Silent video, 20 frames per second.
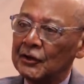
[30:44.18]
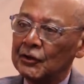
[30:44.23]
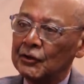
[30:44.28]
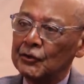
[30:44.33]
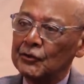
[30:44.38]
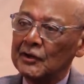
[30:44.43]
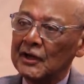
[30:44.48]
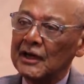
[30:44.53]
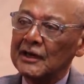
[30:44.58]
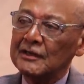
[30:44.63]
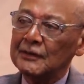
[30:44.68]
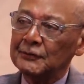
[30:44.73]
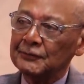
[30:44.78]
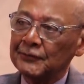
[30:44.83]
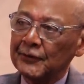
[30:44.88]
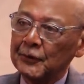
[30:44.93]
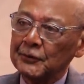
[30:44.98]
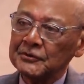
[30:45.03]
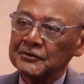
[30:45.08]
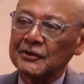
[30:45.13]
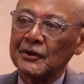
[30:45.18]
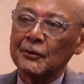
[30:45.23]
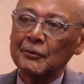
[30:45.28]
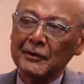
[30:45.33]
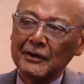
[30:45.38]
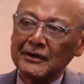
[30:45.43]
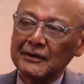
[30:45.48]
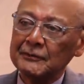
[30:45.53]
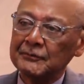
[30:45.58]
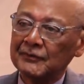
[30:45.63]
you need to first
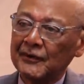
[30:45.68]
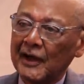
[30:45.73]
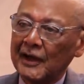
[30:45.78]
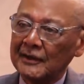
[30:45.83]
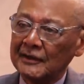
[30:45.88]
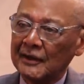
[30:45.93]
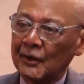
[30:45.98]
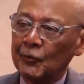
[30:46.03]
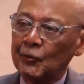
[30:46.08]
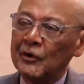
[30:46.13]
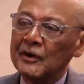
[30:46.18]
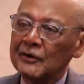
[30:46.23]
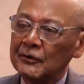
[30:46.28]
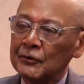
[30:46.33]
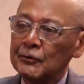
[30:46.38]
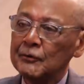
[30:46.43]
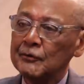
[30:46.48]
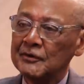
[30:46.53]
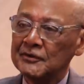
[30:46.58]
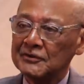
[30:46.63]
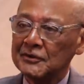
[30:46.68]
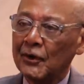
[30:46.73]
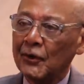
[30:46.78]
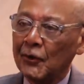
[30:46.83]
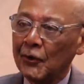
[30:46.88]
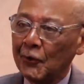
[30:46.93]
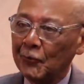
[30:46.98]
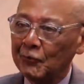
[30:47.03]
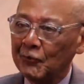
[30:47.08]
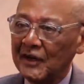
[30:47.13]
go in and find out who is
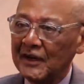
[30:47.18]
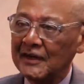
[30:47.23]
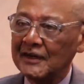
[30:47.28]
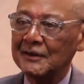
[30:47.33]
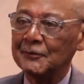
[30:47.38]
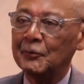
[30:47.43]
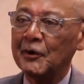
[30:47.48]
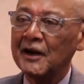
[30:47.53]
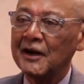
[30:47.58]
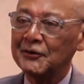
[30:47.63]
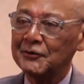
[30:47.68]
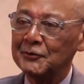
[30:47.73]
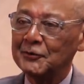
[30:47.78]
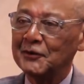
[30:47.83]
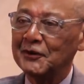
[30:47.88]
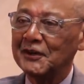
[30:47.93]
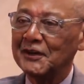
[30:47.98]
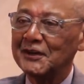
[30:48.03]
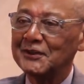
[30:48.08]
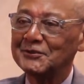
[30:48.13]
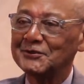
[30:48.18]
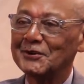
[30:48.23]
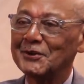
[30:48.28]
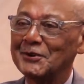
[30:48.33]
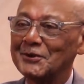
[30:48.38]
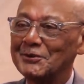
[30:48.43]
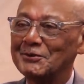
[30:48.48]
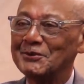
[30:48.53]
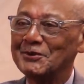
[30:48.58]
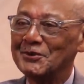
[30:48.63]
already, where do the kids
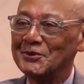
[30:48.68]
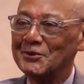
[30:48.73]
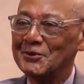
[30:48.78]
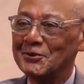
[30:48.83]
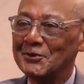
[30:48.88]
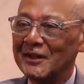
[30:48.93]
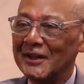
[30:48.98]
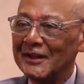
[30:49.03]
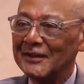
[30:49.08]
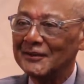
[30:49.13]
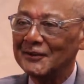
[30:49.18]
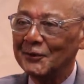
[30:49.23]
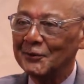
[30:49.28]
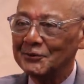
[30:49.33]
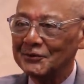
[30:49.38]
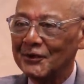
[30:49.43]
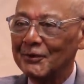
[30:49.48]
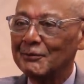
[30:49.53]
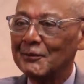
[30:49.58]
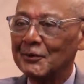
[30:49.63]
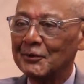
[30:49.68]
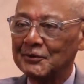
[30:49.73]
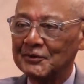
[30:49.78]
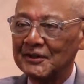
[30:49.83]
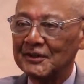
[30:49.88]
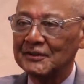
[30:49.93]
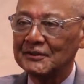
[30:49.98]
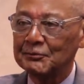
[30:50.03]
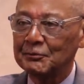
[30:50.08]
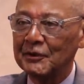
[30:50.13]
turn to in those
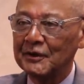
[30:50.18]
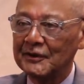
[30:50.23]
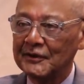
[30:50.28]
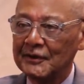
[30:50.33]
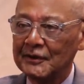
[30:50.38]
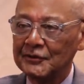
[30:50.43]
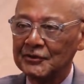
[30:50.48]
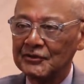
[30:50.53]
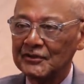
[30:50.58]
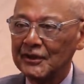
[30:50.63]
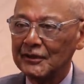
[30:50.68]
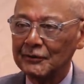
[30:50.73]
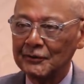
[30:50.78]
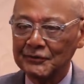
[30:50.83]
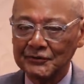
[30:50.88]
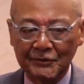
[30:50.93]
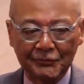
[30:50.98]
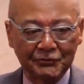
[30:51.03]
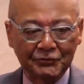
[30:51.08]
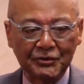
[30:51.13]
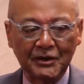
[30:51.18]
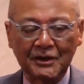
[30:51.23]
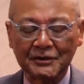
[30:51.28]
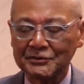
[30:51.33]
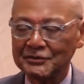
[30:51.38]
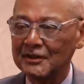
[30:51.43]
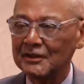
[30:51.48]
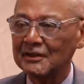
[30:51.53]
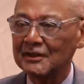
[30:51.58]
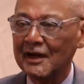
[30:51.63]
communities where there are centers of
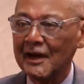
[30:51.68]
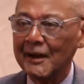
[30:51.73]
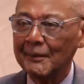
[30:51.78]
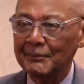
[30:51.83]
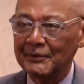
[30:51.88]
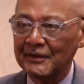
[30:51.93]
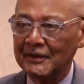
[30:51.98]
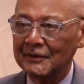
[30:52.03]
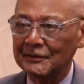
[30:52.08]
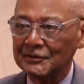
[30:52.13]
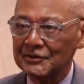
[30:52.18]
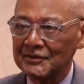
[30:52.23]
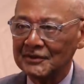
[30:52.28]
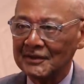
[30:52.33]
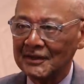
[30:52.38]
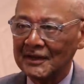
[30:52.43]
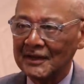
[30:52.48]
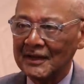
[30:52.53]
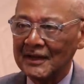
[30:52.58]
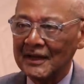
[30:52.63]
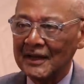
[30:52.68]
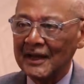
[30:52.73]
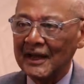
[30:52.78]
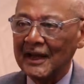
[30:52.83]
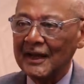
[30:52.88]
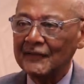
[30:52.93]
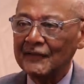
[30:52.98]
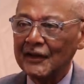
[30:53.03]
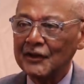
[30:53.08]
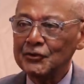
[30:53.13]
trust and competence.
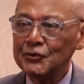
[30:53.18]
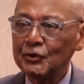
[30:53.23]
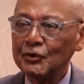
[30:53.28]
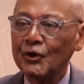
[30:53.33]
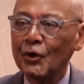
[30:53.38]
And then you